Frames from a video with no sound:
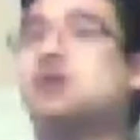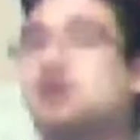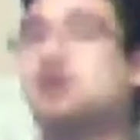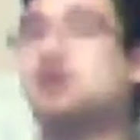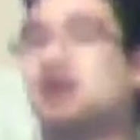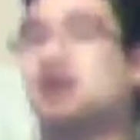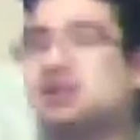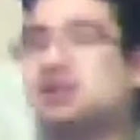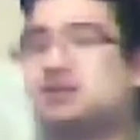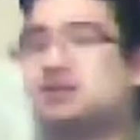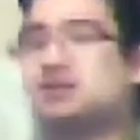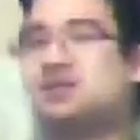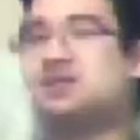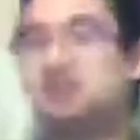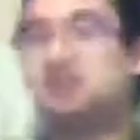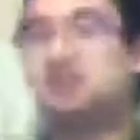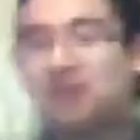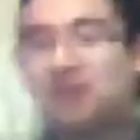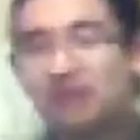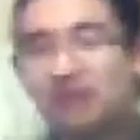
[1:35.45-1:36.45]
And
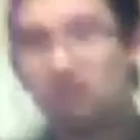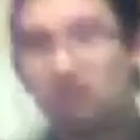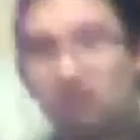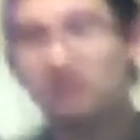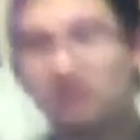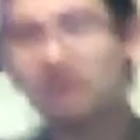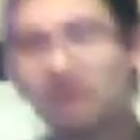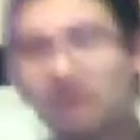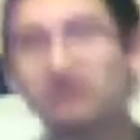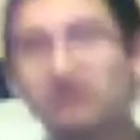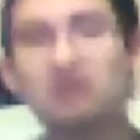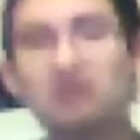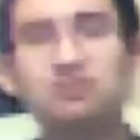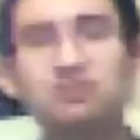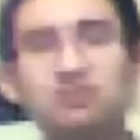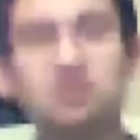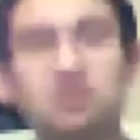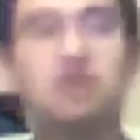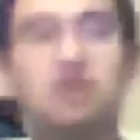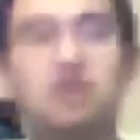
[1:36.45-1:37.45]
the other one I found,